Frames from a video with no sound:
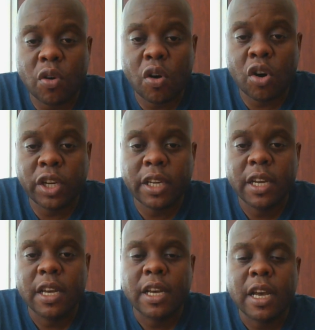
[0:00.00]
on,
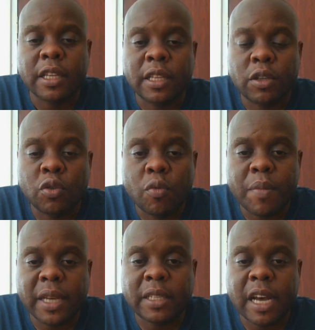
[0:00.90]
you
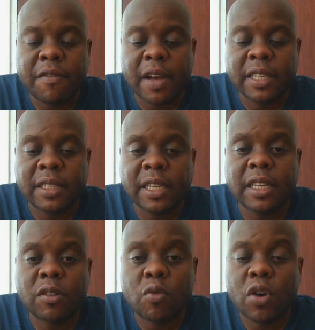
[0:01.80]
must have a
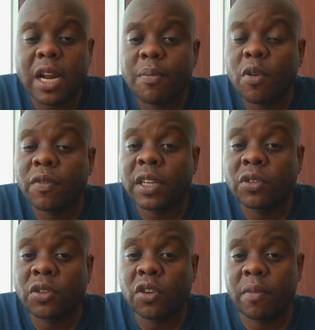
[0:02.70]
certain quorum of the
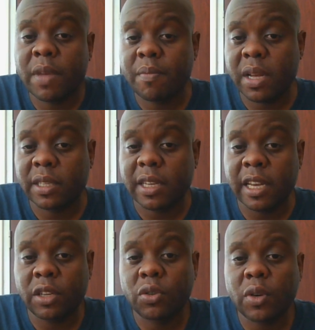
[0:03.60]
total members.
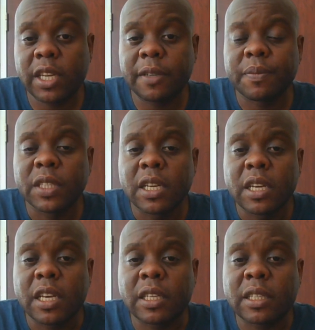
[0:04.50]
And usually
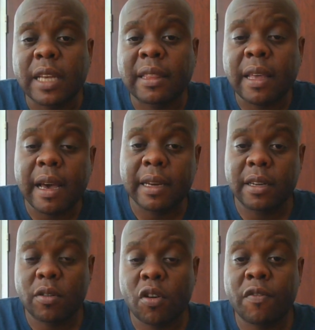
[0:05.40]
it is a
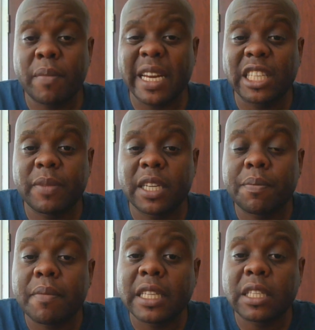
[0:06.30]
third of management
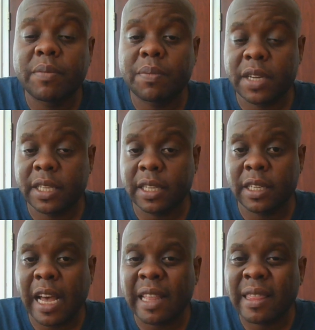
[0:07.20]
must be present.
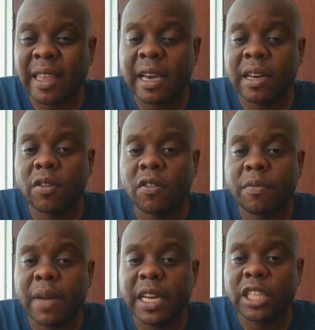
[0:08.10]
A third
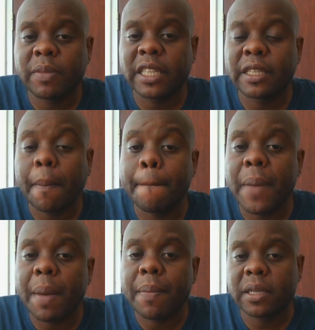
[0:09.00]
of management
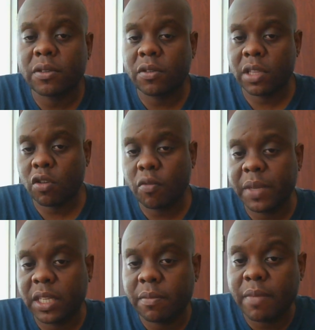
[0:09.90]
members on the
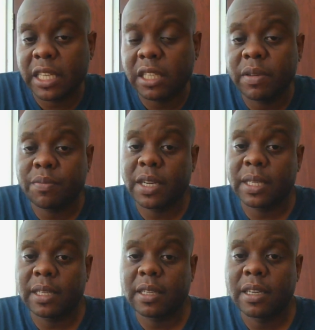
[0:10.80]
committee must be
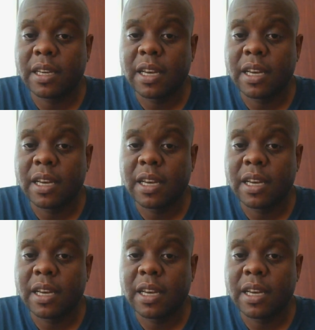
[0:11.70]
present.